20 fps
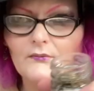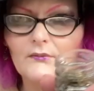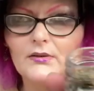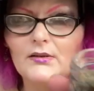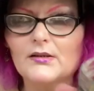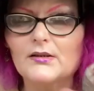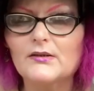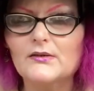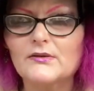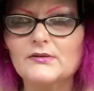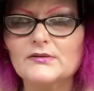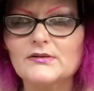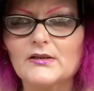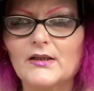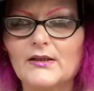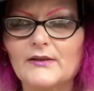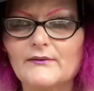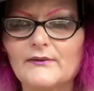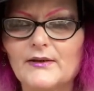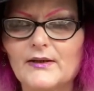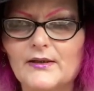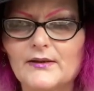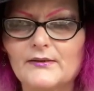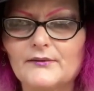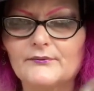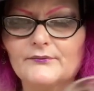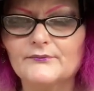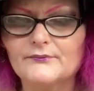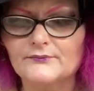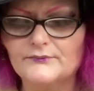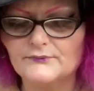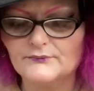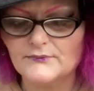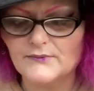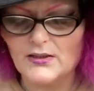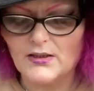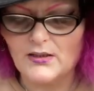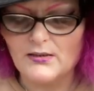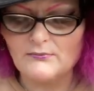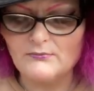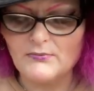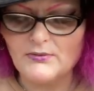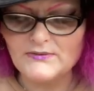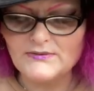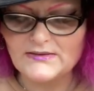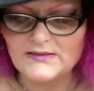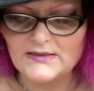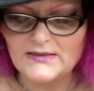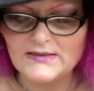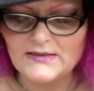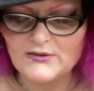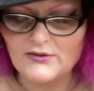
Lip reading: It looks like that. Most of these